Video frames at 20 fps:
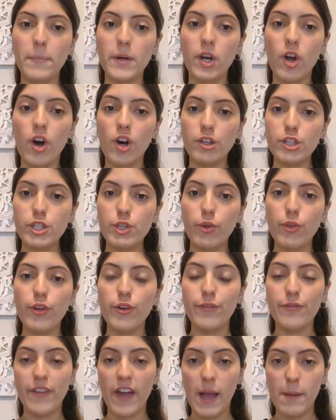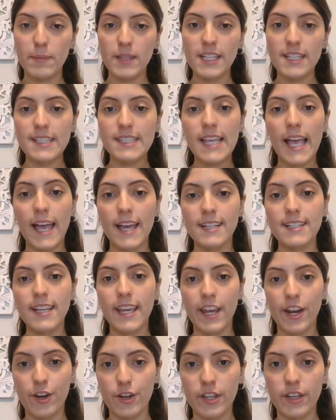but also their families and
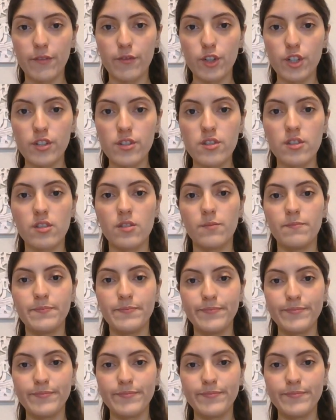caregivers.